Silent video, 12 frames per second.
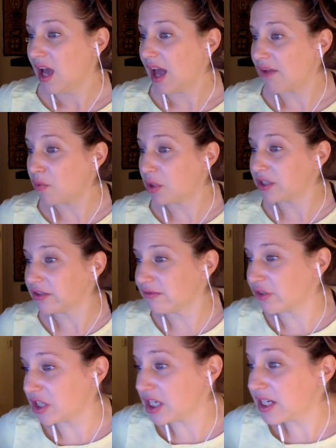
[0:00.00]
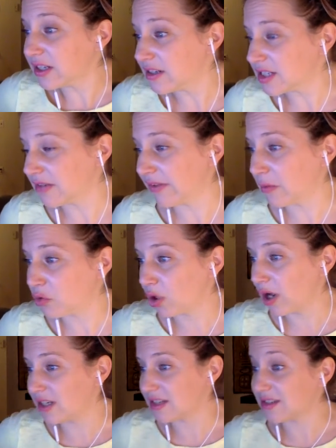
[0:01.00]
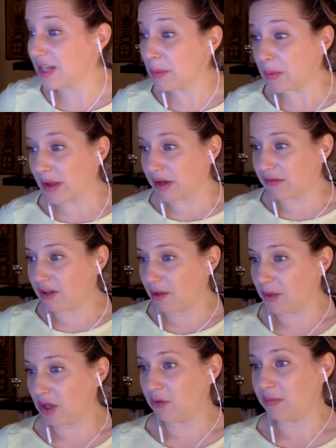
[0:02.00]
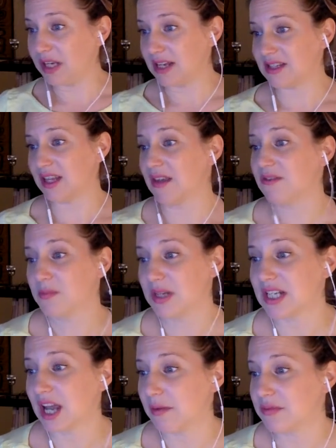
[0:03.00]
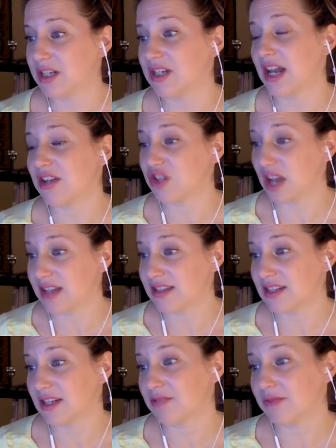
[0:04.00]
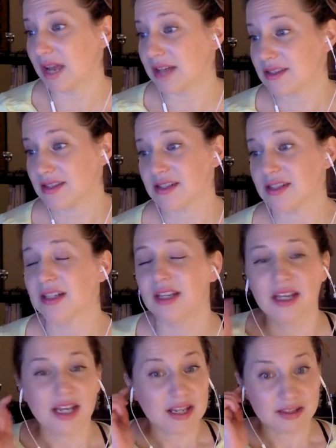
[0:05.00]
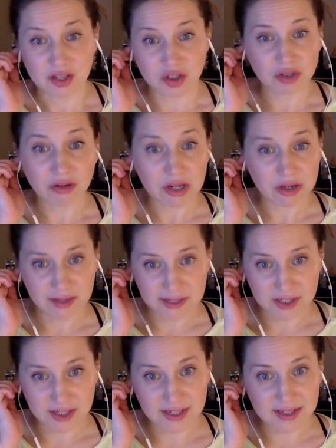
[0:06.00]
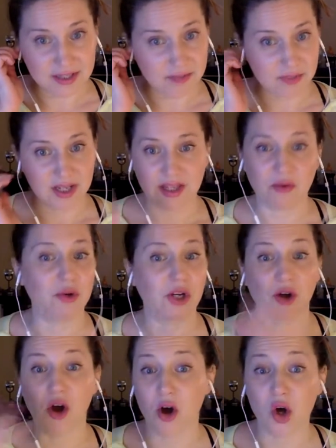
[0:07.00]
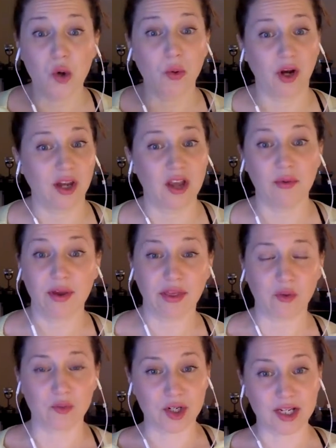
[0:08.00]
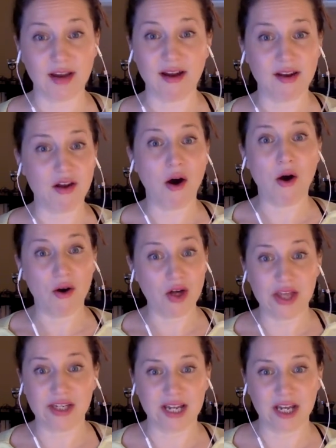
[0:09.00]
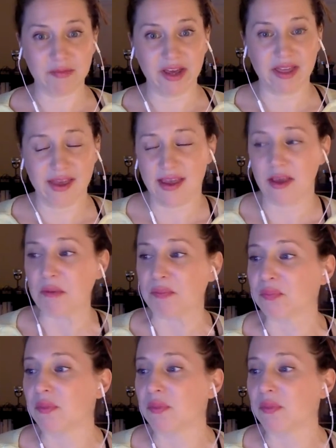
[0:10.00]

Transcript: I've wondered for years if I'm drawn to some amount of commute because it gives me time to digest and rest. Such a great question and something that we are all working with and working on all the time, I think.